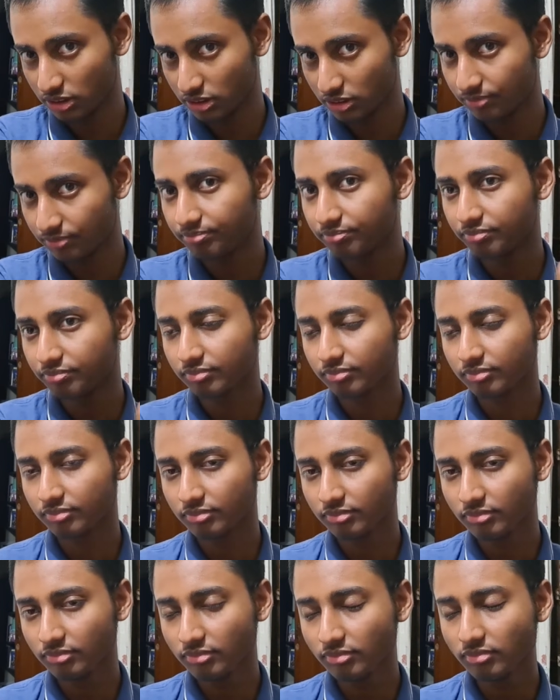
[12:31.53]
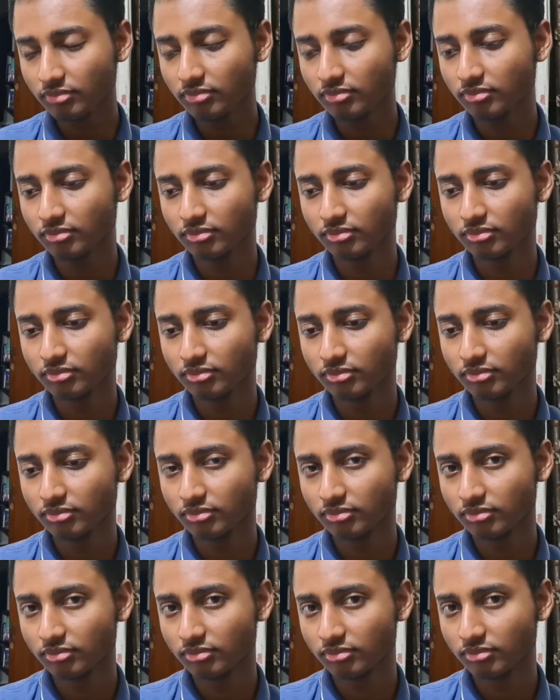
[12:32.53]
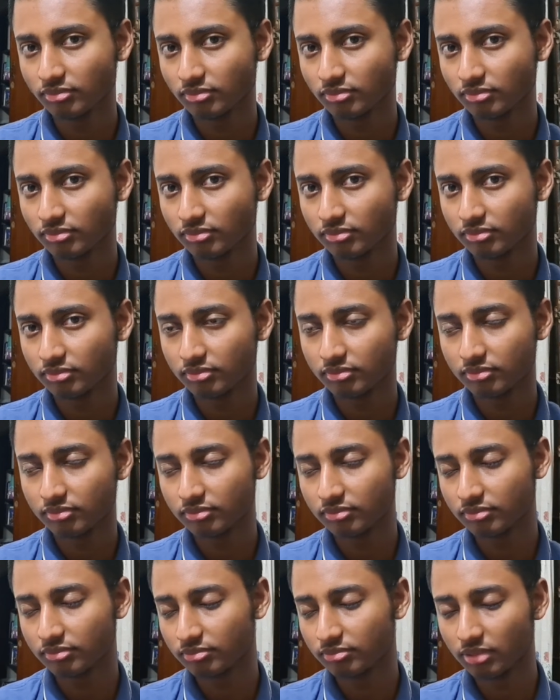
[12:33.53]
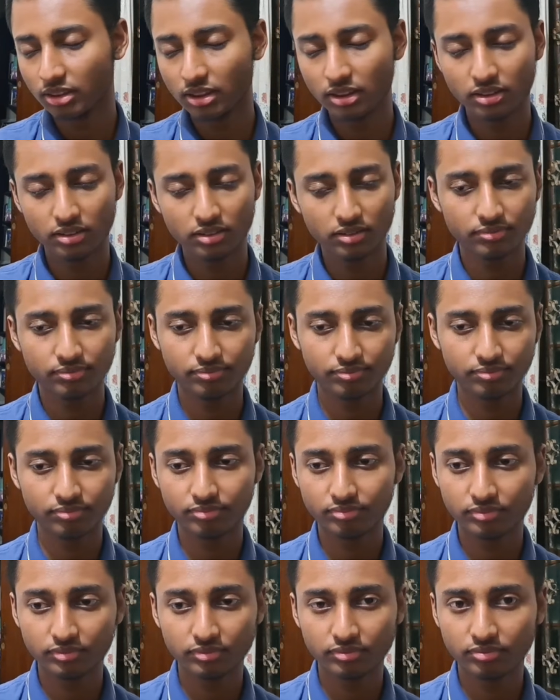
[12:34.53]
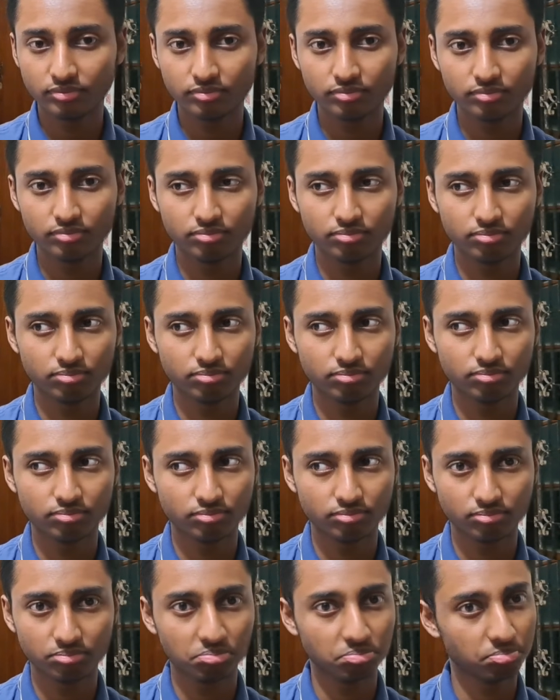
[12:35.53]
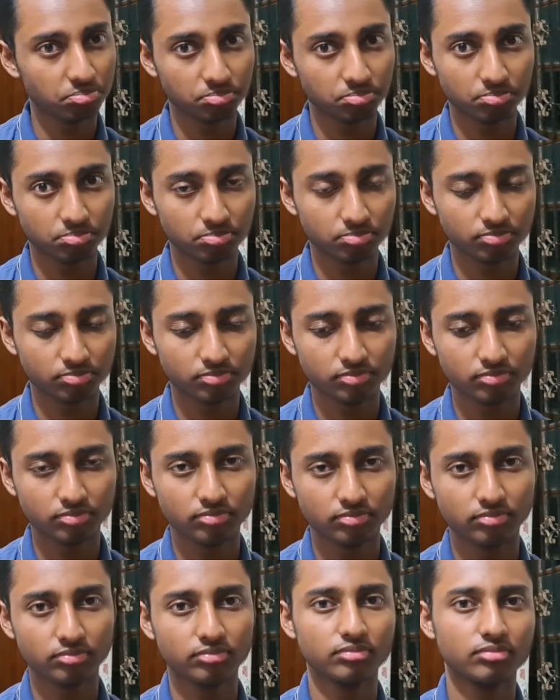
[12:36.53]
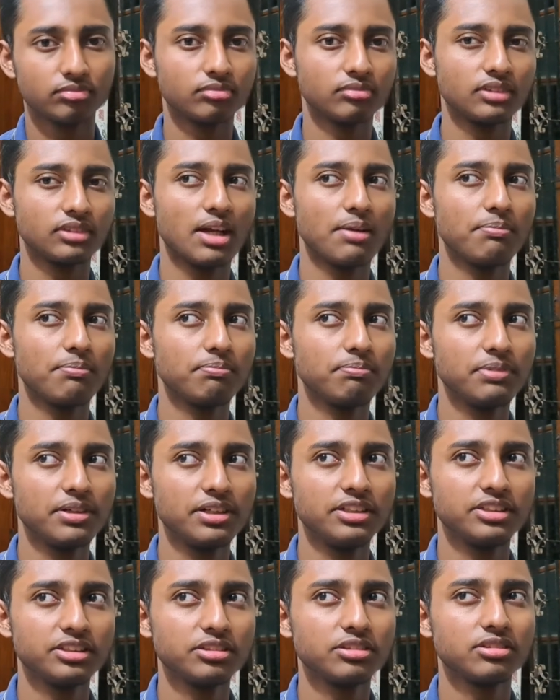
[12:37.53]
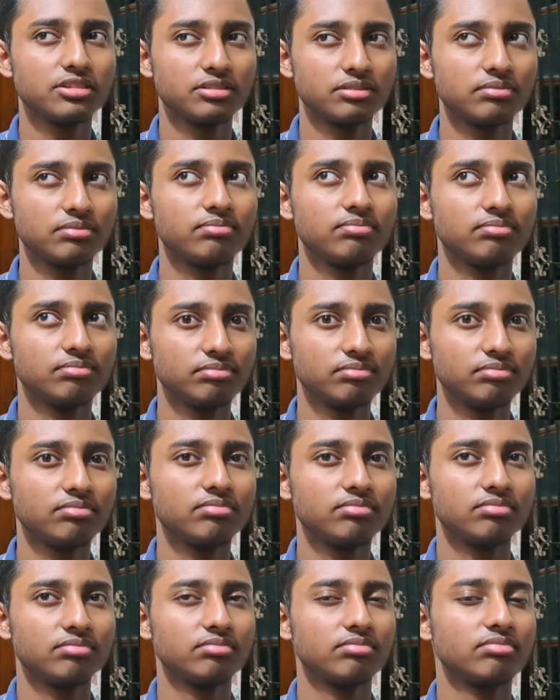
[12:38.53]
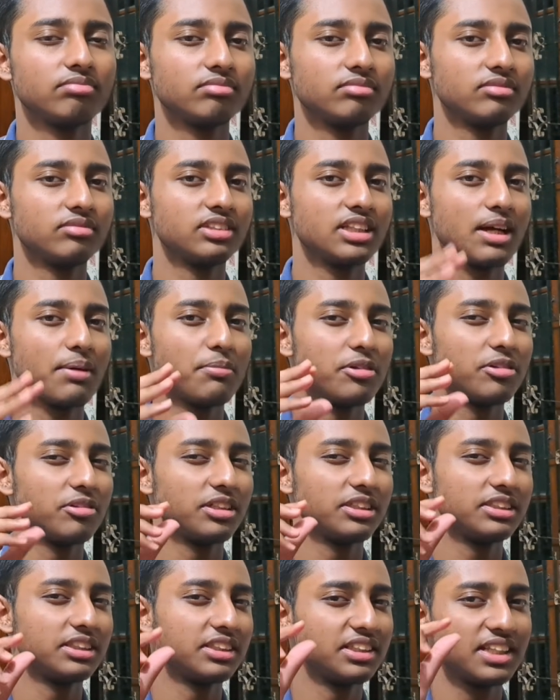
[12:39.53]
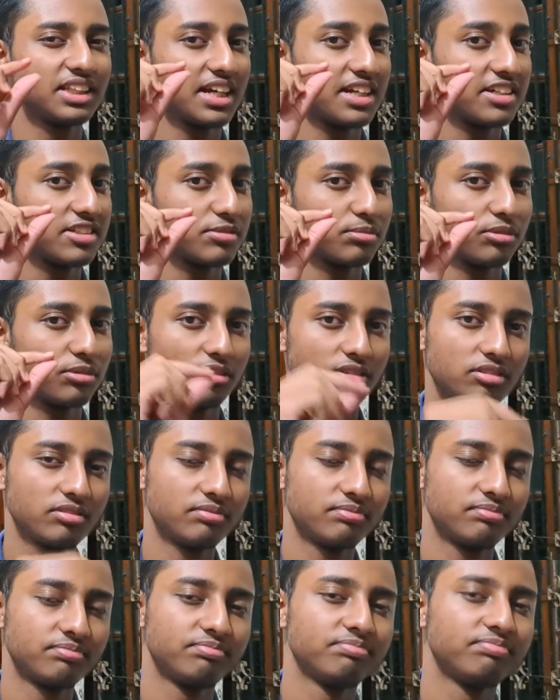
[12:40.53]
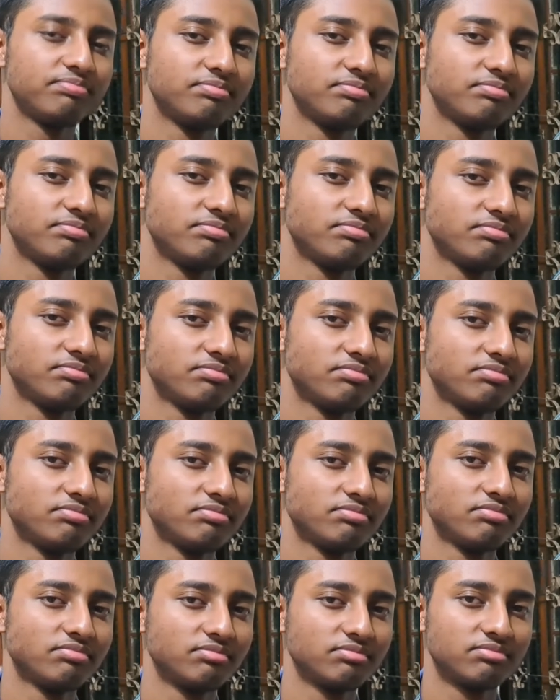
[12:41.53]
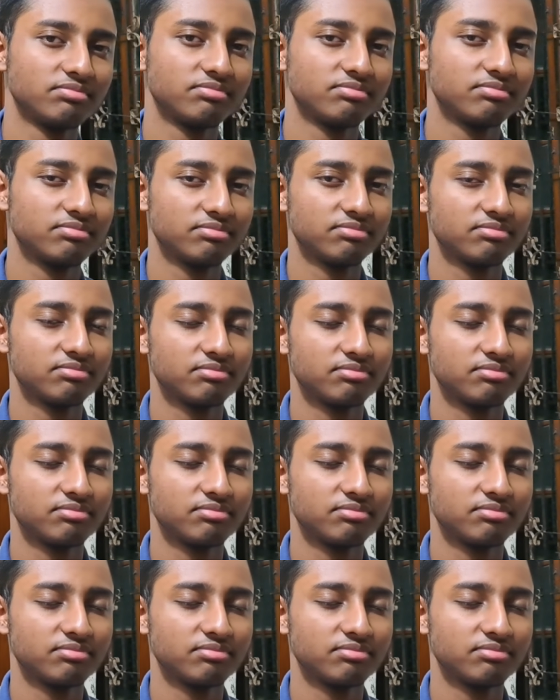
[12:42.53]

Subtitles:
So like, can always expect, like, man, the situation. And I also talked about like, maybe not in this part of the video, but